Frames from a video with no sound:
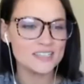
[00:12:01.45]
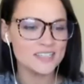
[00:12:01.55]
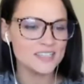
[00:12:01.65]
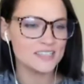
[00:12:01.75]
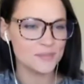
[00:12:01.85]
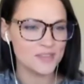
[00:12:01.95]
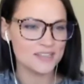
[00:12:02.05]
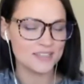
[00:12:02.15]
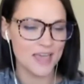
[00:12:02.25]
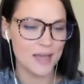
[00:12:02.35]

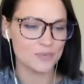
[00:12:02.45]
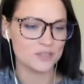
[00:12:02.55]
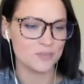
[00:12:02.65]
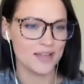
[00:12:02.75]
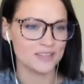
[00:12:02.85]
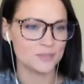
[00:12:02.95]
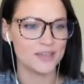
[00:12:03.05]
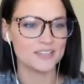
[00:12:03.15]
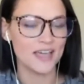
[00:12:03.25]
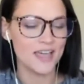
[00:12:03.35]
stimulus gap response?
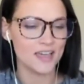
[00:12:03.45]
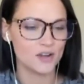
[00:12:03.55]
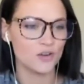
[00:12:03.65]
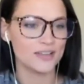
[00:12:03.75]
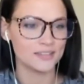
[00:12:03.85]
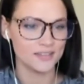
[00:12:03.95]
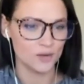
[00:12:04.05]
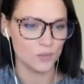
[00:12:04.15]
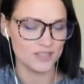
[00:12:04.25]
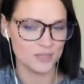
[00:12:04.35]
Because I had a great leader
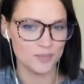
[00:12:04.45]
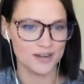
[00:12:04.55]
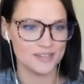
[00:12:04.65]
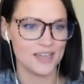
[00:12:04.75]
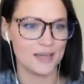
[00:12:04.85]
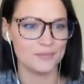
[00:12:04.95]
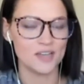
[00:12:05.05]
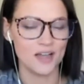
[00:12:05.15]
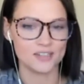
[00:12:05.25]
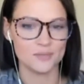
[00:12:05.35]
once upon a time
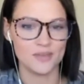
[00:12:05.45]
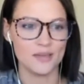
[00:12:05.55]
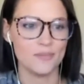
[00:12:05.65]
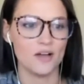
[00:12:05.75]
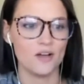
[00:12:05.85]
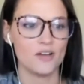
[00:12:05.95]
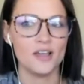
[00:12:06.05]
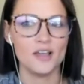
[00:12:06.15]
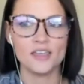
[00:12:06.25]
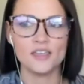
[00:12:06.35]
talk to me about,
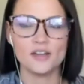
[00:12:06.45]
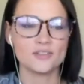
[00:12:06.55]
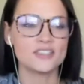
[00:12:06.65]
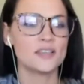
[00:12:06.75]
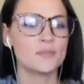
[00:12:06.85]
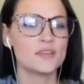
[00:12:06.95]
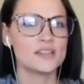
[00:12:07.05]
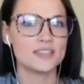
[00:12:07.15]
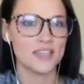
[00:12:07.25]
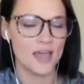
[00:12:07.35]
you know,
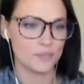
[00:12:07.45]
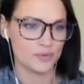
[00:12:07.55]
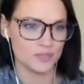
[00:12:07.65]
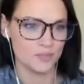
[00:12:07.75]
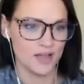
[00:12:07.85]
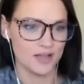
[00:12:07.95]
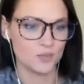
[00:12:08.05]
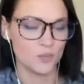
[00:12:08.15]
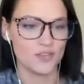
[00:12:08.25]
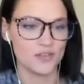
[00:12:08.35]
stimulus gap
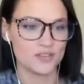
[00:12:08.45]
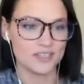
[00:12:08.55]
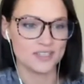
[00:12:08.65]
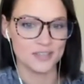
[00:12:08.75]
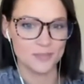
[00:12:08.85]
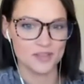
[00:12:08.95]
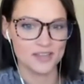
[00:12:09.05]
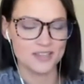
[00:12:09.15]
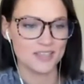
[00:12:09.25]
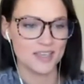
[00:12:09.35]
response, where there's a
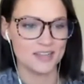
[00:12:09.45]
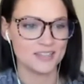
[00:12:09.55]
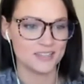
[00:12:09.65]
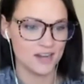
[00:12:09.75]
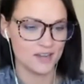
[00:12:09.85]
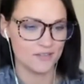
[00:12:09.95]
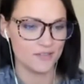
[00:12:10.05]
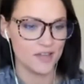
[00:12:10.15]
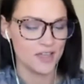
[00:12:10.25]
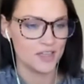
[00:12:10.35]
stimulus and instead of,
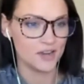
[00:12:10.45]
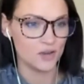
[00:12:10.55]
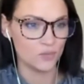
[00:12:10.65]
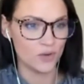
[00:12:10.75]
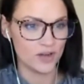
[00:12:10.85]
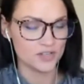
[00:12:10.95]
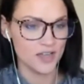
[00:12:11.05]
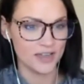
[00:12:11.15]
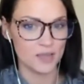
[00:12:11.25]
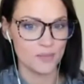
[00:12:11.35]
you know, where you're
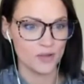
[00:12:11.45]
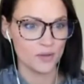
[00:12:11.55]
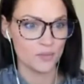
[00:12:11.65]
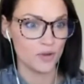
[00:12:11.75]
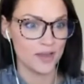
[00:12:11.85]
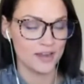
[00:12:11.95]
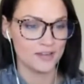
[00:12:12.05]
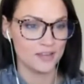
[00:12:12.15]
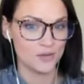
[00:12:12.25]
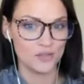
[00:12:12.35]
talking about your brain,
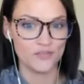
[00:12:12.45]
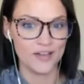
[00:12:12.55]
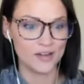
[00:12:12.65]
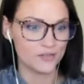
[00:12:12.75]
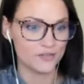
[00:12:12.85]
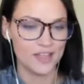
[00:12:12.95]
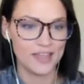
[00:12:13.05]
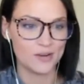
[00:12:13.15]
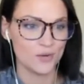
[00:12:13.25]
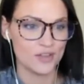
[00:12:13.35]
you know, the fight or
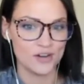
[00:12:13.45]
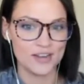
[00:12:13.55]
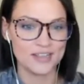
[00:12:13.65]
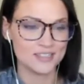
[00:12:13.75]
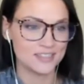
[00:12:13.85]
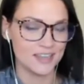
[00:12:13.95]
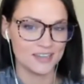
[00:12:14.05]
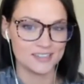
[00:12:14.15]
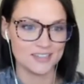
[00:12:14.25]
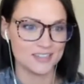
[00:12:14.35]
flight or your
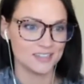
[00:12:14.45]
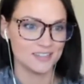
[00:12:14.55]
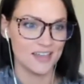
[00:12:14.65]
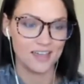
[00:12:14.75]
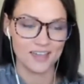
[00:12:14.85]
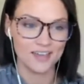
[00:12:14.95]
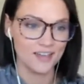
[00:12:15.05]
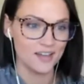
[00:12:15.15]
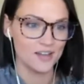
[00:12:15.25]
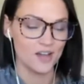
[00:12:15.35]
instinct mm-hmm. is to like
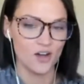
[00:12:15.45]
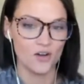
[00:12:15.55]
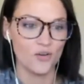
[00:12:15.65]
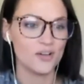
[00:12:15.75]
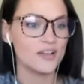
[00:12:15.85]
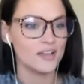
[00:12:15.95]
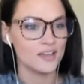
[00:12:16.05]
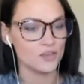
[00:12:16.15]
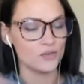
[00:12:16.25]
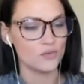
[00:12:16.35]
go,
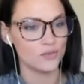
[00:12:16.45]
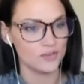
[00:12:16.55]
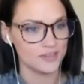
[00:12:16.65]
you